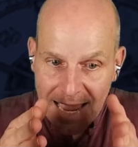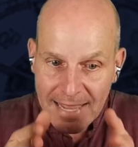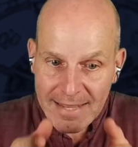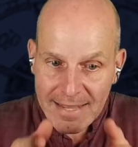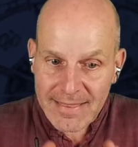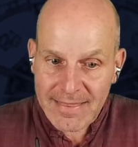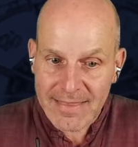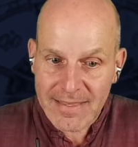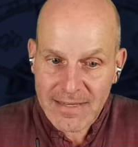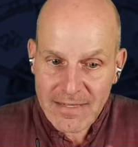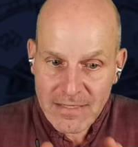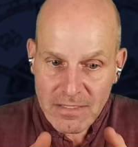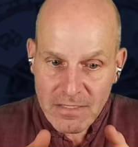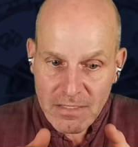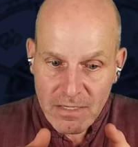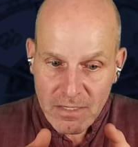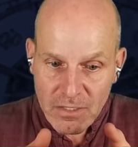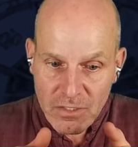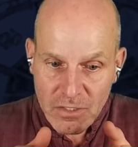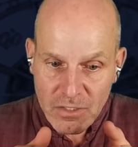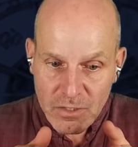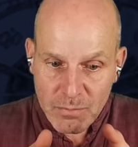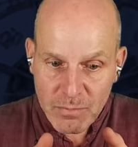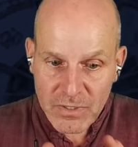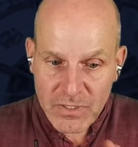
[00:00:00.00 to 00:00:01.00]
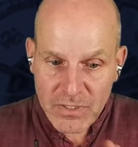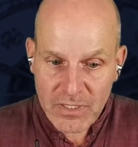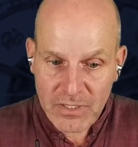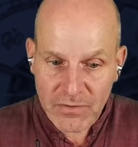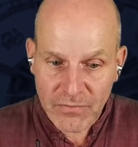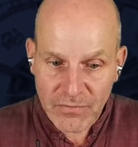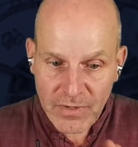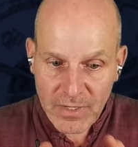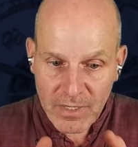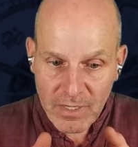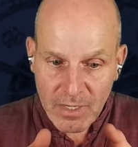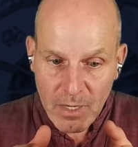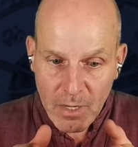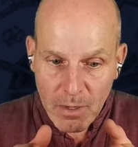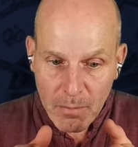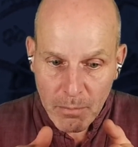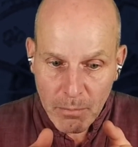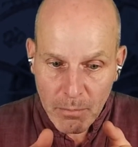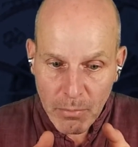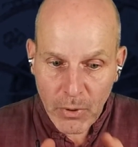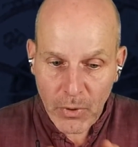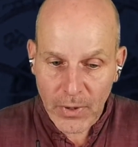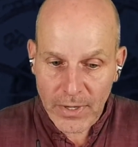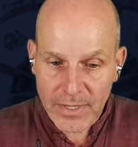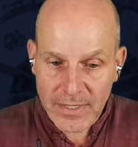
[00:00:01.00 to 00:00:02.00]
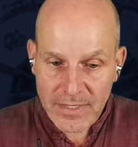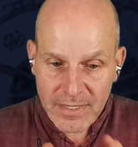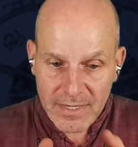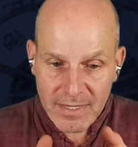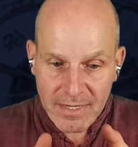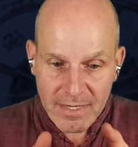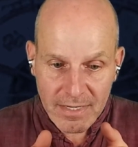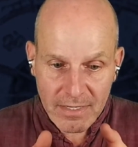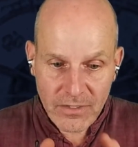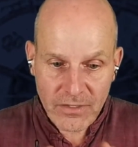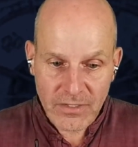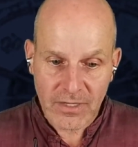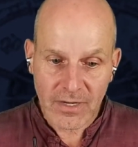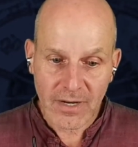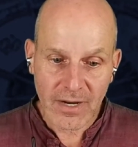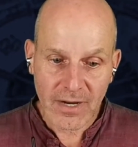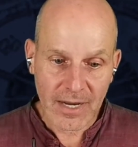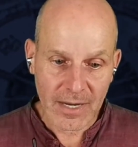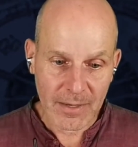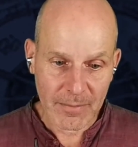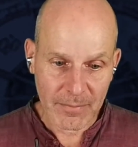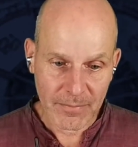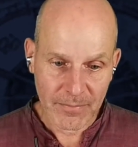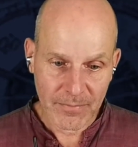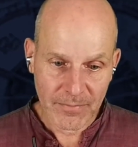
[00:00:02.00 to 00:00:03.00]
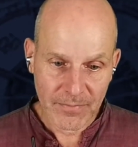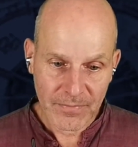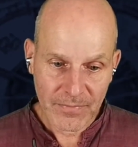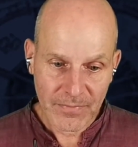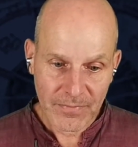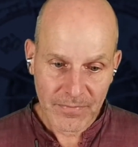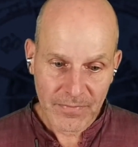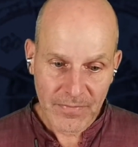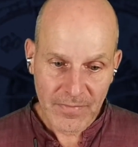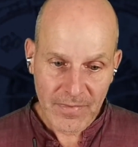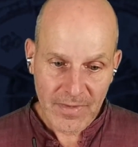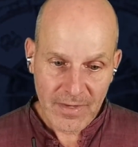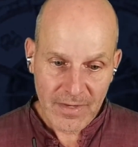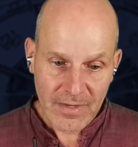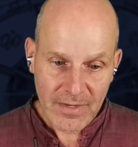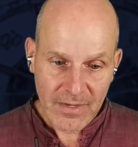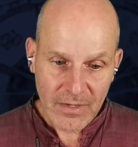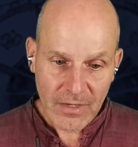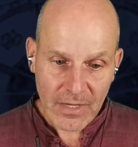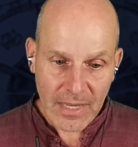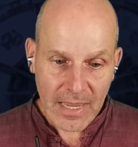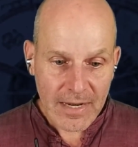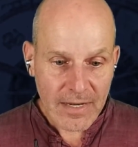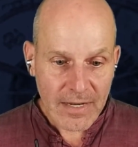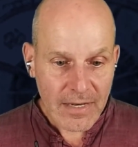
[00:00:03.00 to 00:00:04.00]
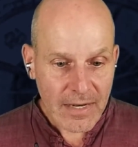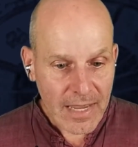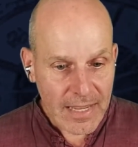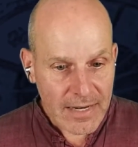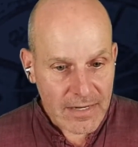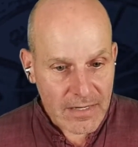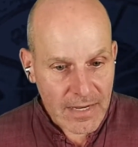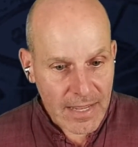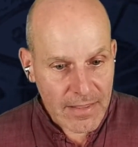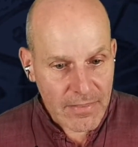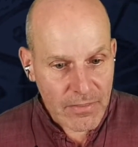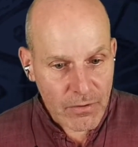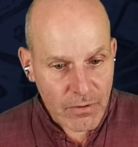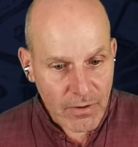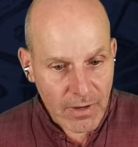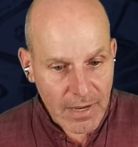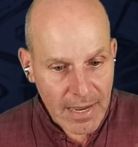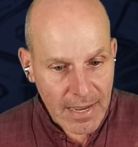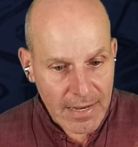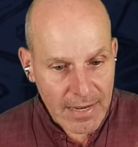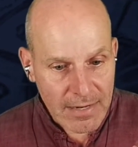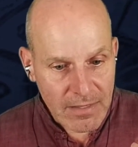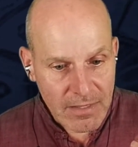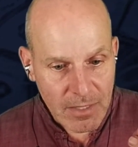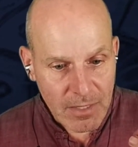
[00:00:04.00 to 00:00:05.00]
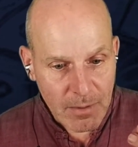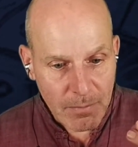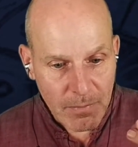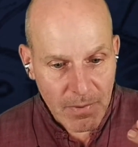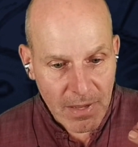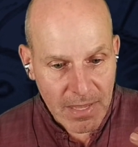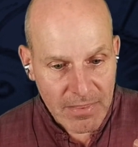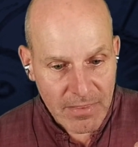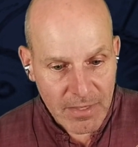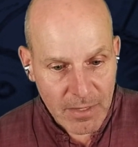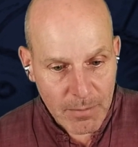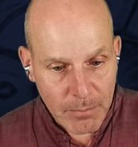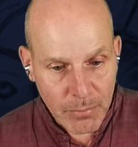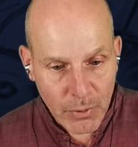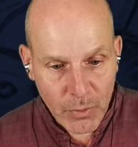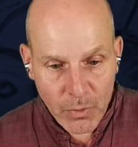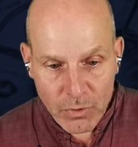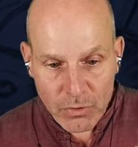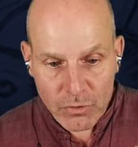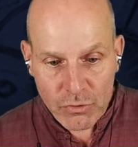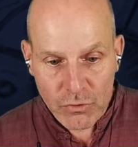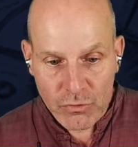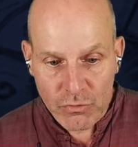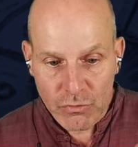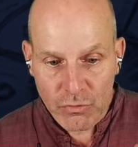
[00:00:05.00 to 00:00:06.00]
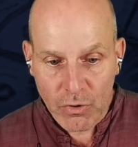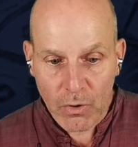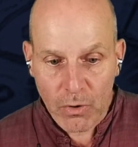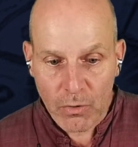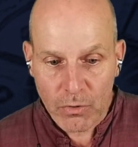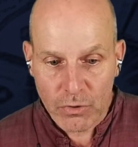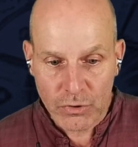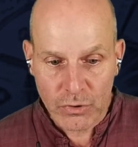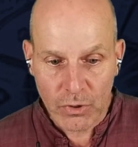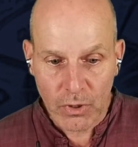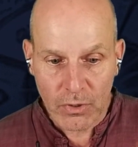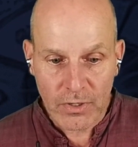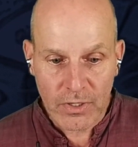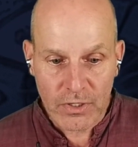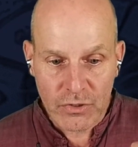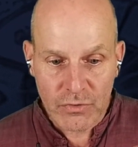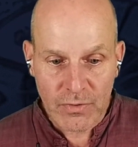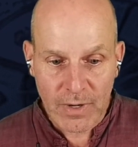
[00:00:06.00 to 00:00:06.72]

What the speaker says: at this specific point in time. And the important role Donald